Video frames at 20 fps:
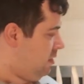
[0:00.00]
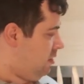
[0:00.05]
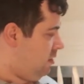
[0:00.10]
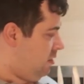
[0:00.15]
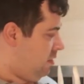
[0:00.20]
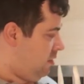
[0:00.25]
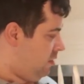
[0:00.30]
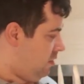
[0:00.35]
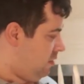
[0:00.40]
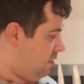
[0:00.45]

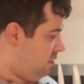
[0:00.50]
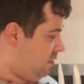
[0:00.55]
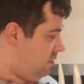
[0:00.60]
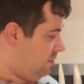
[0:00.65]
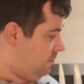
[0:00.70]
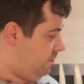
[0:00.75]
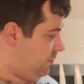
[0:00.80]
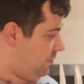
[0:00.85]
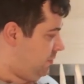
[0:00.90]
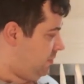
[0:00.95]

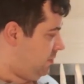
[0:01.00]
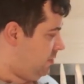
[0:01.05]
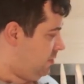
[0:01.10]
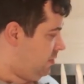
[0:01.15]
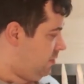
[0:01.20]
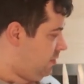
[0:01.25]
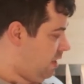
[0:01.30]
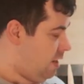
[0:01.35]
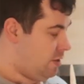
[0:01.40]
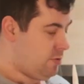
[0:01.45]

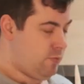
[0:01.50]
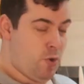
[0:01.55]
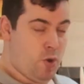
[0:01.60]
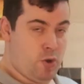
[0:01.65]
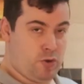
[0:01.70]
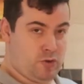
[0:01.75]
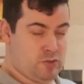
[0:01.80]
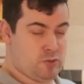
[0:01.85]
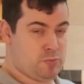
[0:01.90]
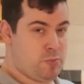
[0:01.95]
And
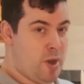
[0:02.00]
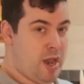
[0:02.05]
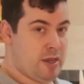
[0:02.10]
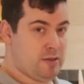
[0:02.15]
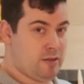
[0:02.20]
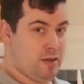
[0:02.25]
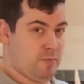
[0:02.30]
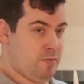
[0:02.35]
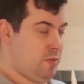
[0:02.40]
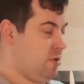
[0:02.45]
workers buy
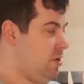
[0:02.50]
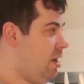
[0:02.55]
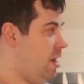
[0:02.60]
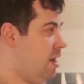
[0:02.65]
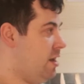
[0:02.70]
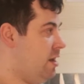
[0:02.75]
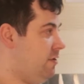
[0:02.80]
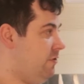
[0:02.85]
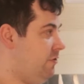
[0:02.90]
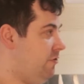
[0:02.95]
them.
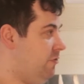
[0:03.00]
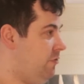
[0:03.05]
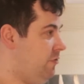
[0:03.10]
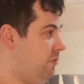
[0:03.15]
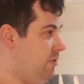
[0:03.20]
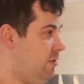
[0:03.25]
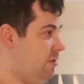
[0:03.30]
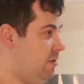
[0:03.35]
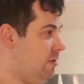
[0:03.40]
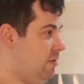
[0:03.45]
I
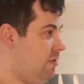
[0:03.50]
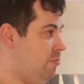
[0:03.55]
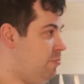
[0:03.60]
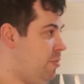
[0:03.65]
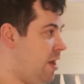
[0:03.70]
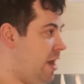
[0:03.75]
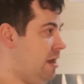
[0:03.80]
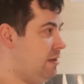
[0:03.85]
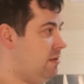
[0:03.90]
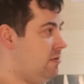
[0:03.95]
have
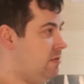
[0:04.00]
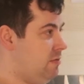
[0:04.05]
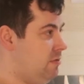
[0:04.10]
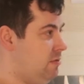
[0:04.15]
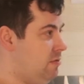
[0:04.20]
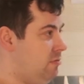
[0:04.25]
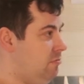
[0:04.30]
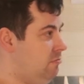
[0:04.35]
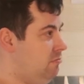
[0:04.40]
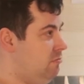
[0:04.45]
paid
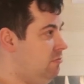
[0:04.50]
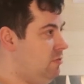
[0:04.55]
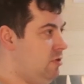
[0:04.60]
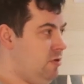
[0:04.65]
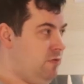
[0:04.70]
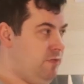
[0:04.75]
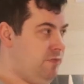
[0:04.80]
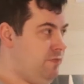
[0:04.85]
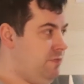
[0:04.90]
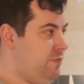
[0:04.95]

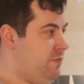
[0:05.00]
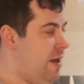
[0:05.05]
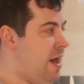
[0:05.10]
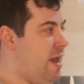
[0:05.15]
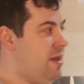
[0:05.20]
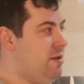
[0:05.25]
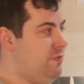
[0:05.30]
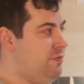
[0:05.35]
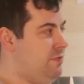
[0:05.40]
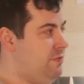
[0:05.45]

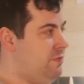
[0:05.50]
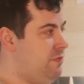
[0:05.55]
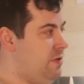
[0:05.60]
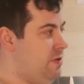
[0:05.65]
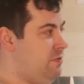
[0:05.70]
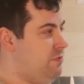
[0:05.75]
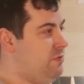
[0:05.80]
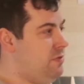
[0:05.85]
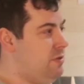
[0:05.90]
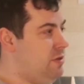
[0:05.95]

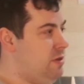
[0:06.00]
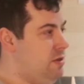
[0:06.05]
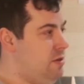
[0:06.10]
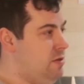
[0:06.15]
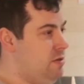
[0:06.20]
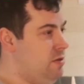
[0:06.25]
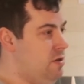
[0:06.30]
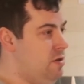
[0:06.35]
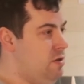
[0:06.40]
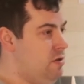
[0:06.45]

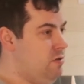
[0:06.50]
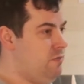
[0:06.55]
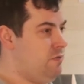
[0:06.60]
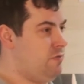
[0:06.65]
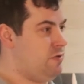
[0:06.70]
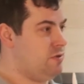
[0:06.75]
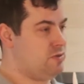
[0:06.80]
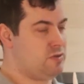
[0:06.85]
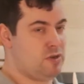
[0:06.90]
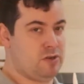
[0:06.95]
$5.50
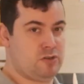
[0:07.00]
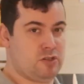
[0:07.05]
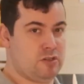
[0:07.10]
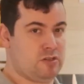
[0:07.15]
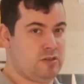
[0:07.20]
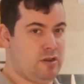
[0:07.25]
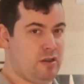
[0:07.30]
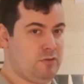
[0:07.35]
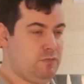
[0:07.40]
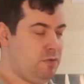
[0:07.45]
for such a
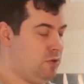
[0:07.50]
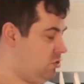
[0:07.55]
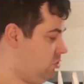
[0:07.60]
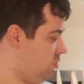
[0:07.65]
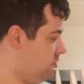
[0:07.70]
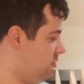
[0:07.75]
sandwich.